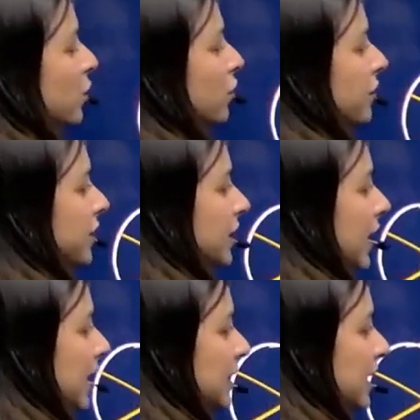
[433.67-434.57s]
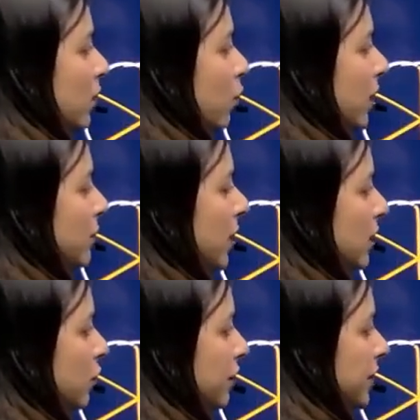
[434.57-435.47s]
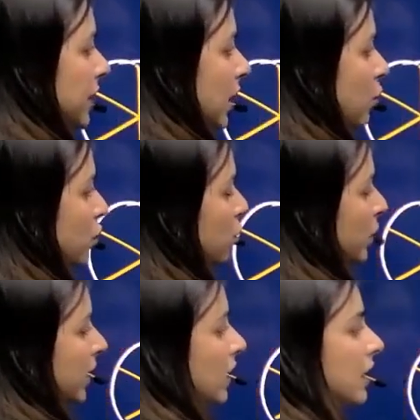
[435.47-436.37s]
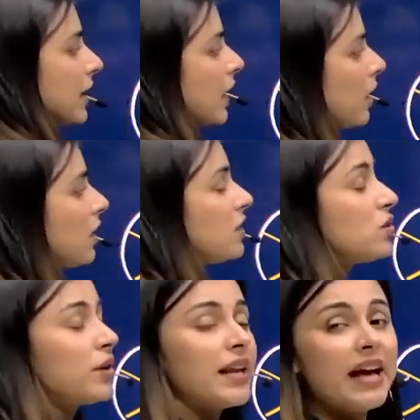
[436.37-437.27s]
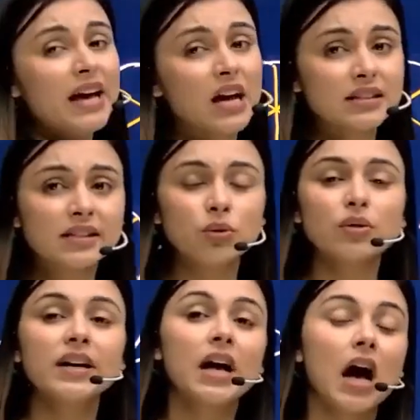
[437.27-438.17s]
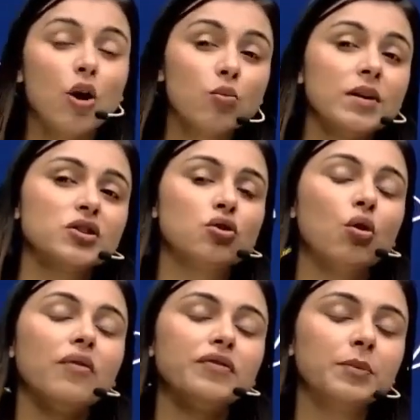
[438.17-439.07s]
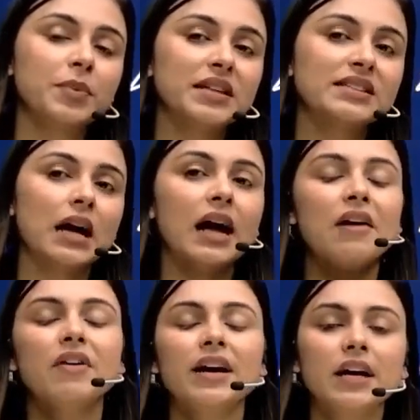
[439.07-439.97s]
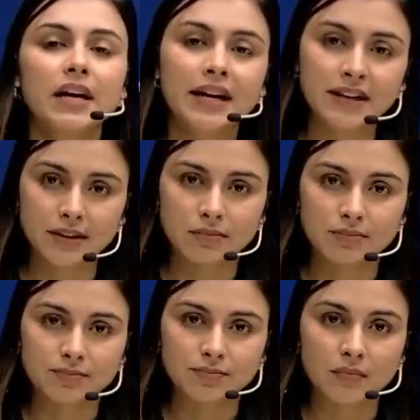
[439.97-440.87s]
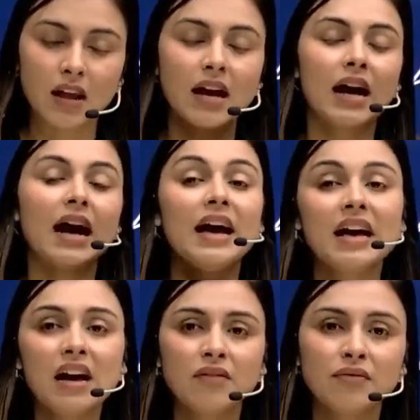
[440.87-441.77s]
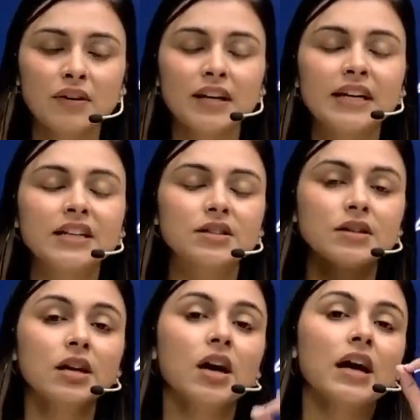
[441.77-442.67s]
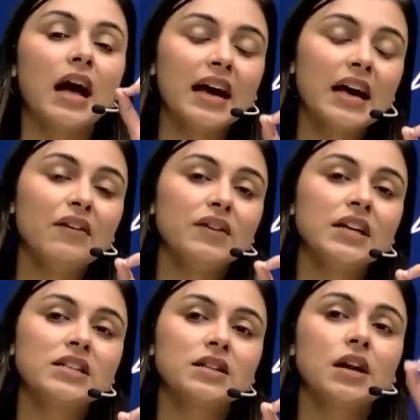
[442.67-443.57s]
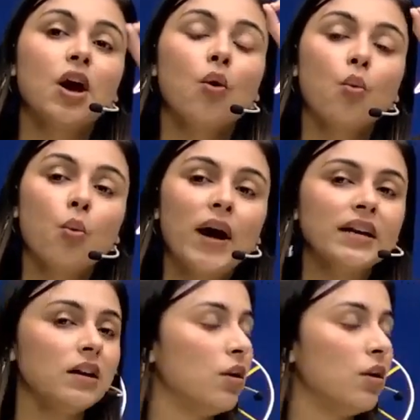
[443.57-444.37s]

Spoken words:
of it. I take one part of it out. Okay. Yeah. So can I ask you that how much of the pizza have I ate? I have eaten one.